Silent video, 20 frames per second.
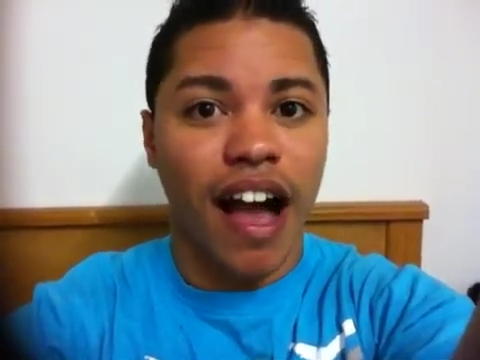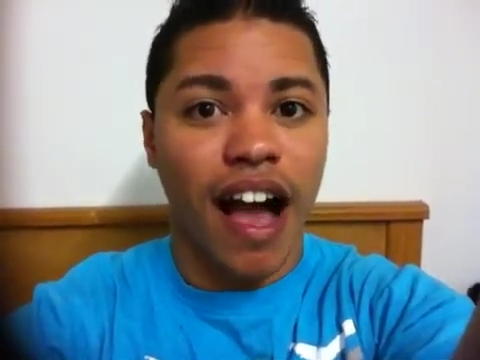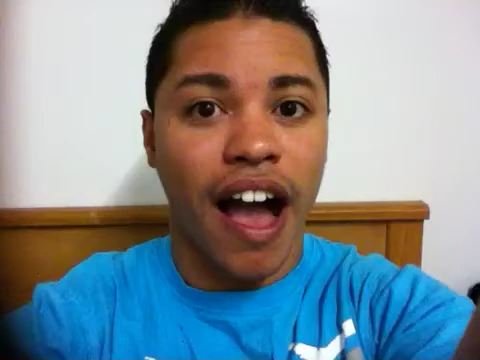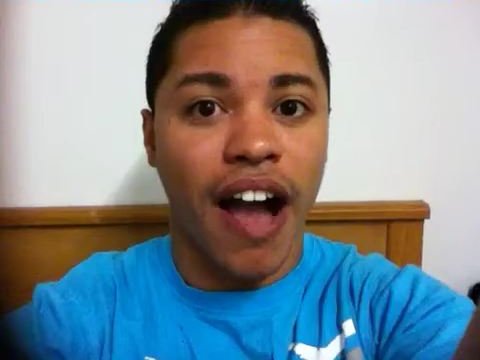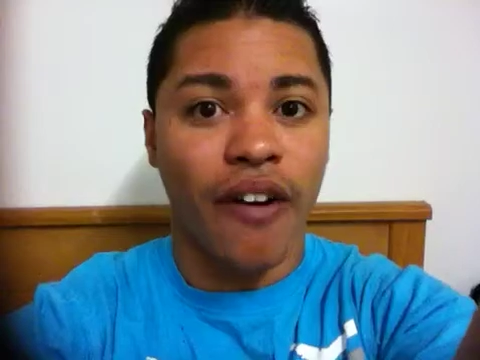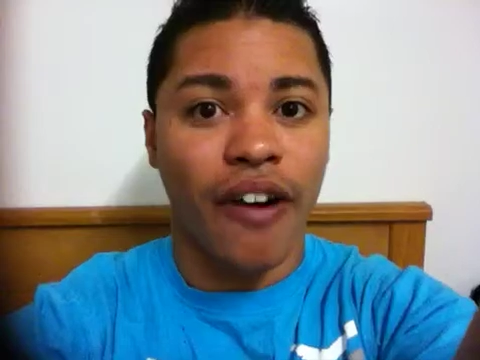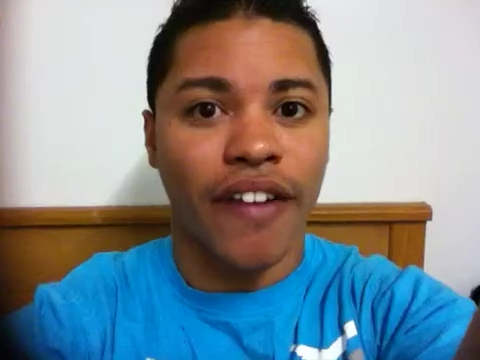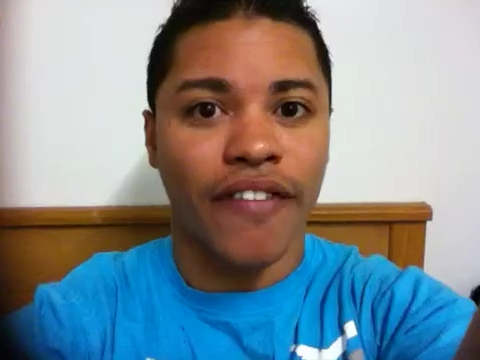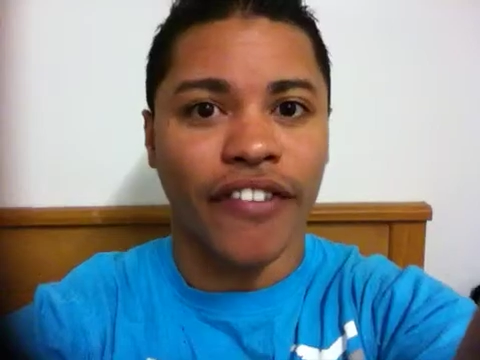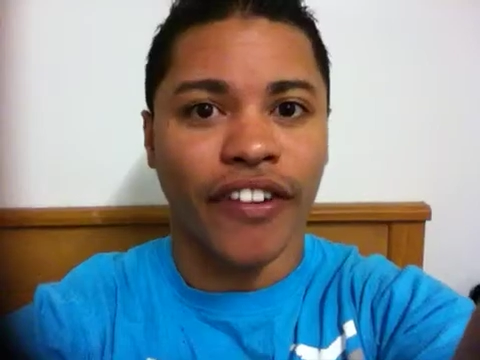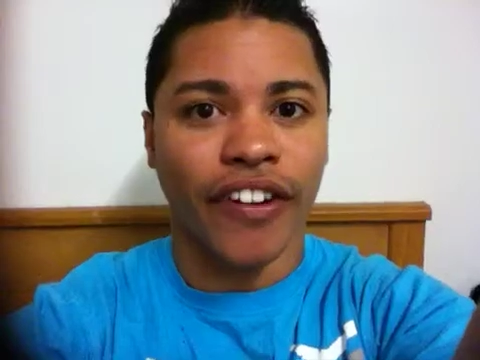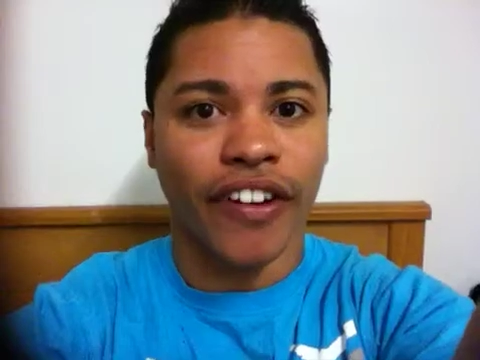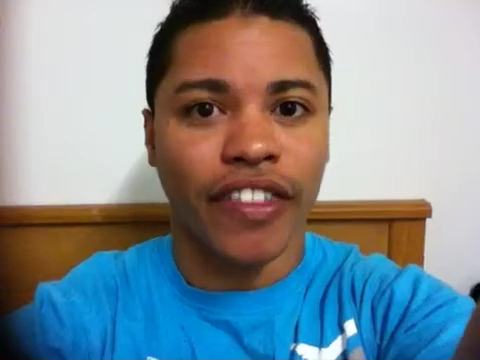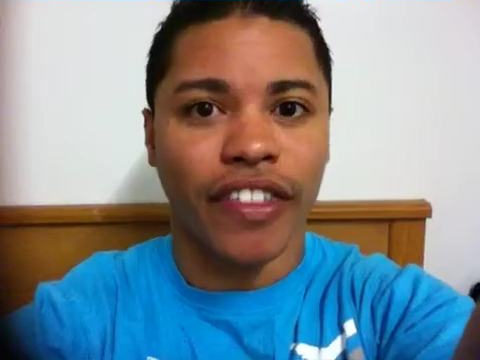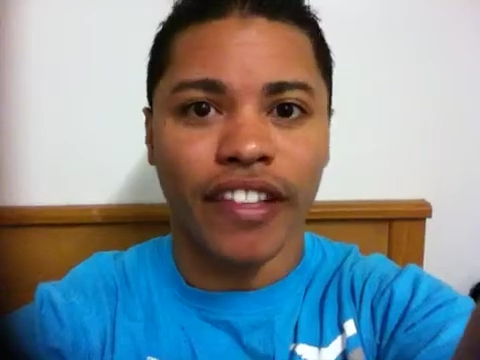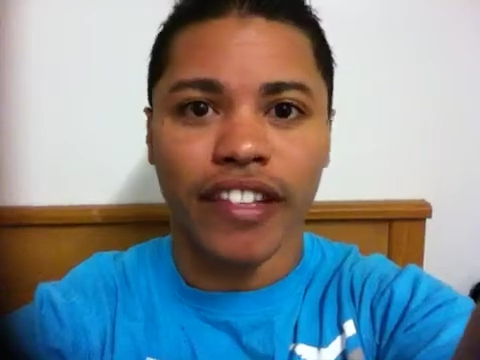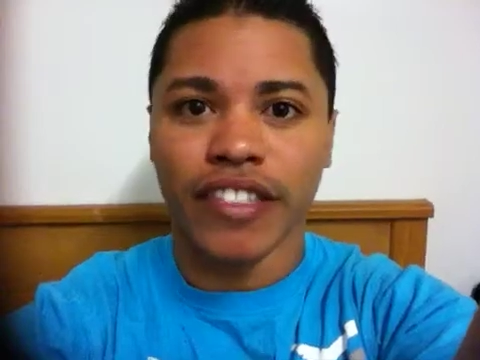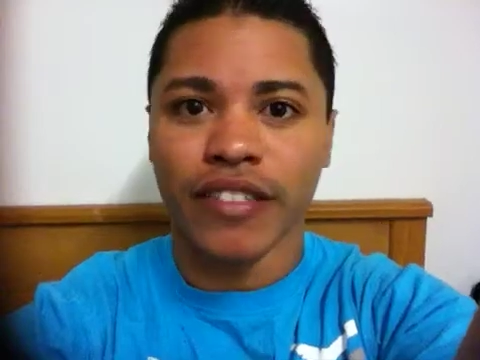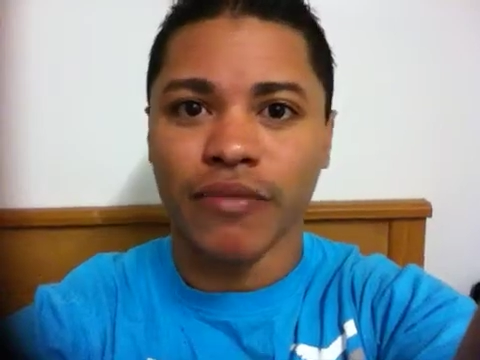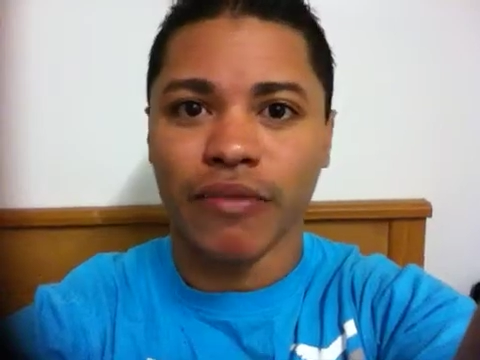However,
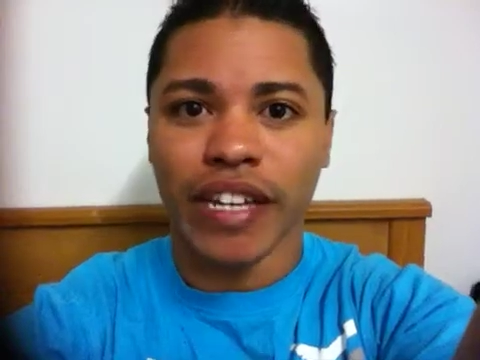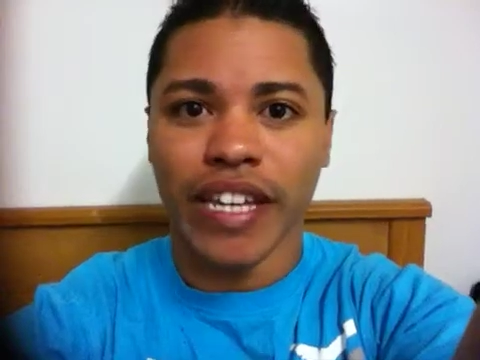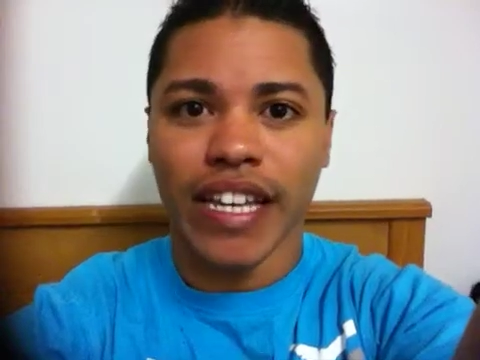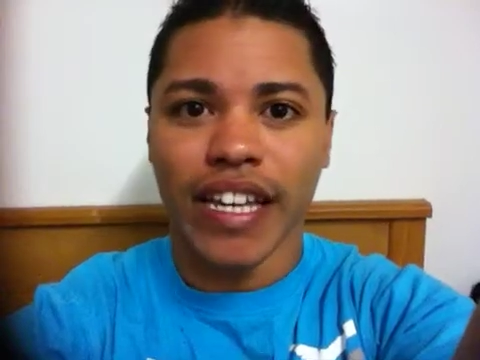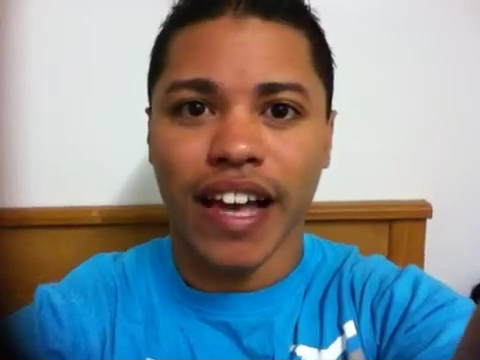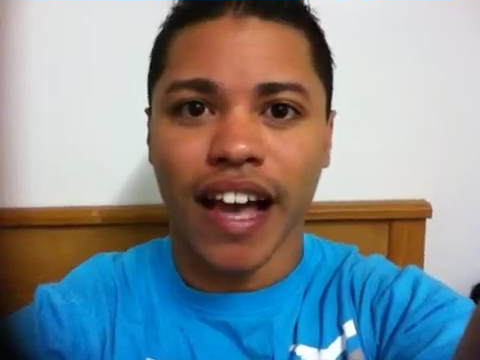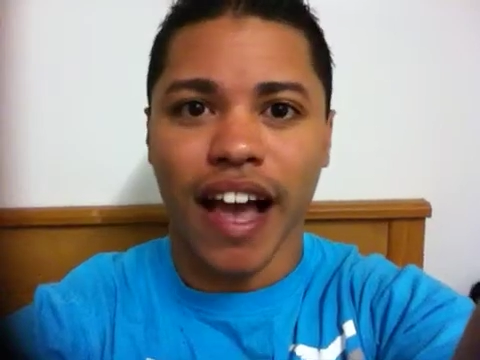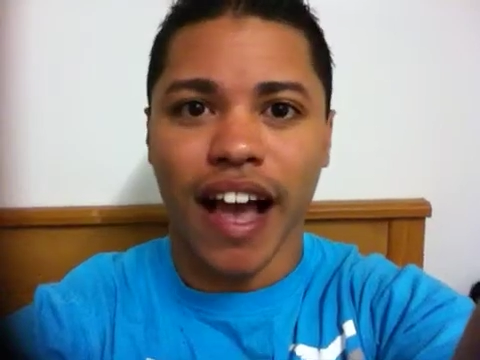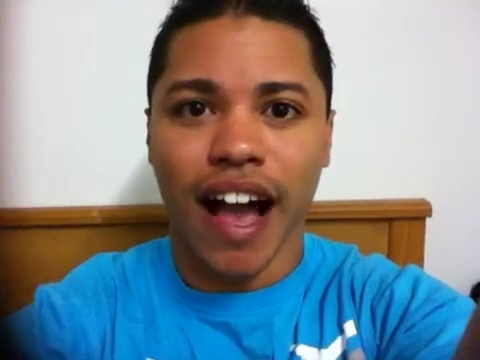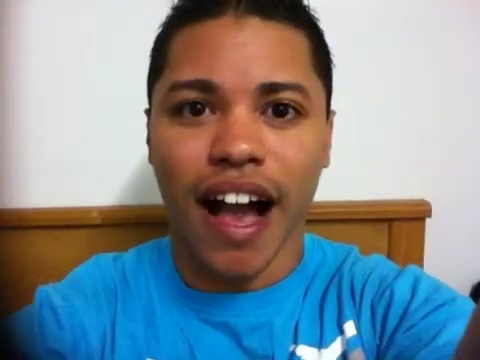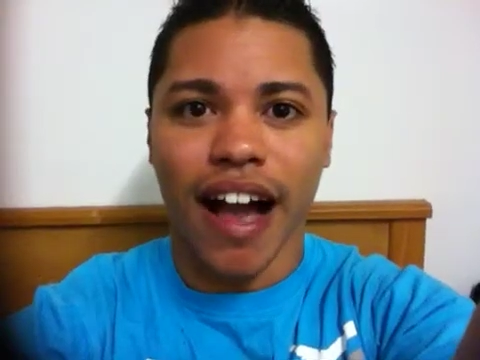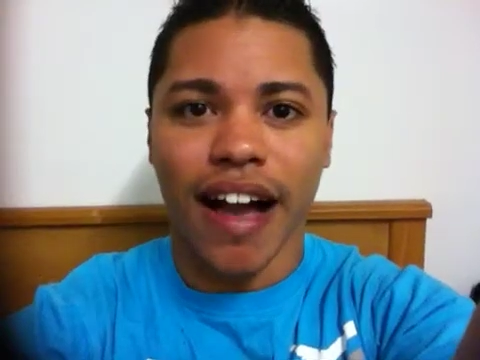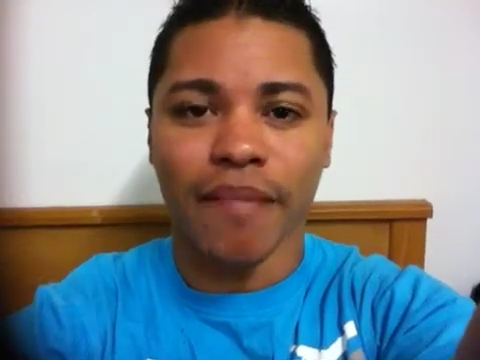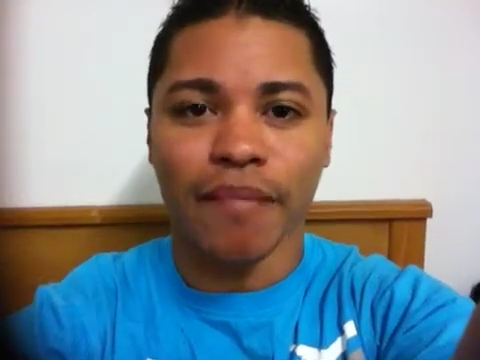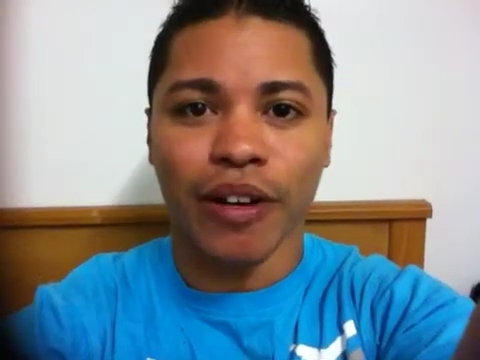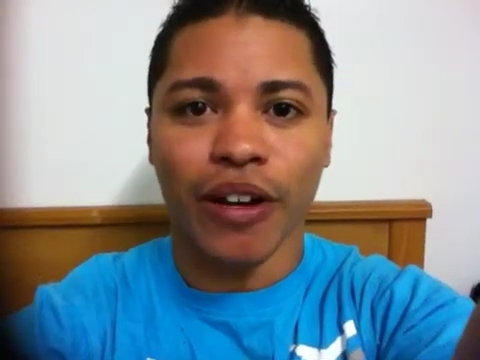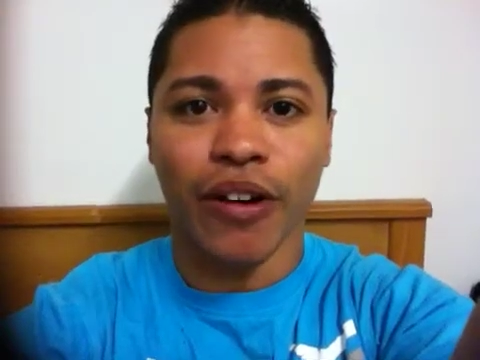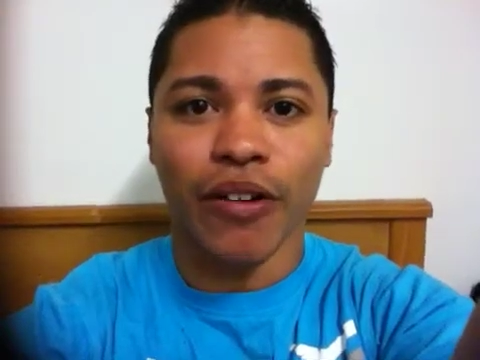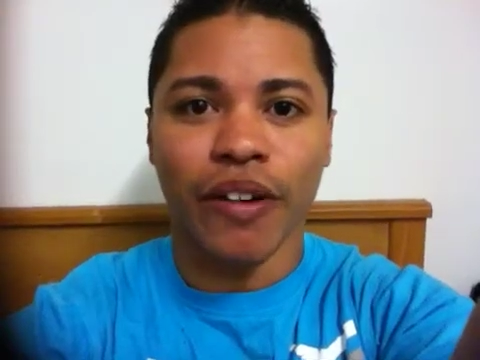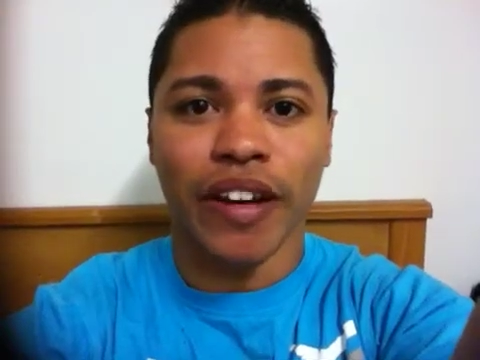this week
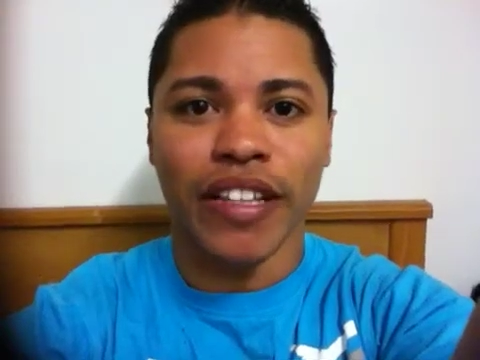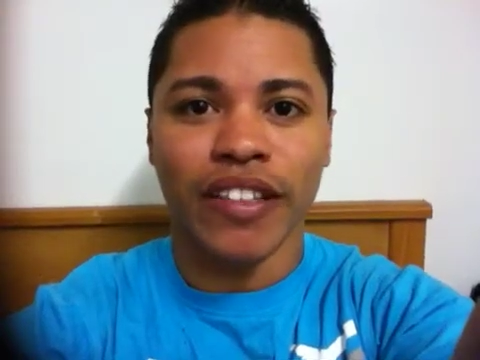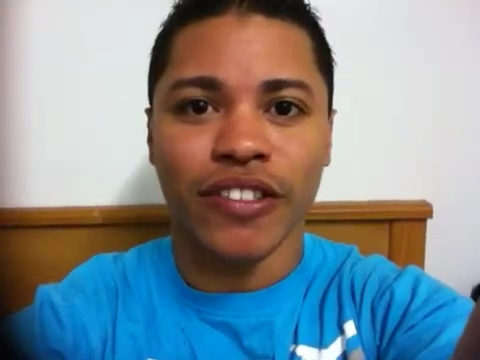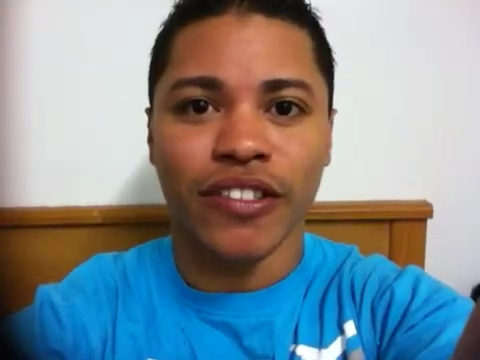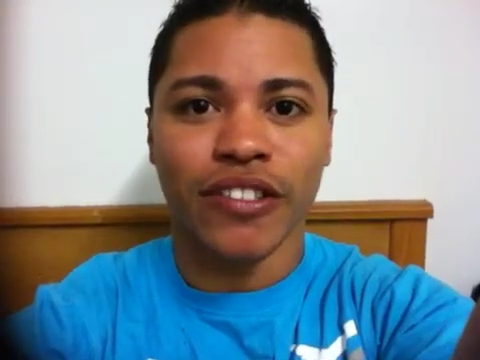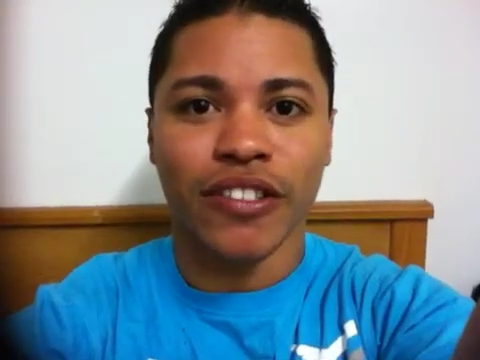I'm going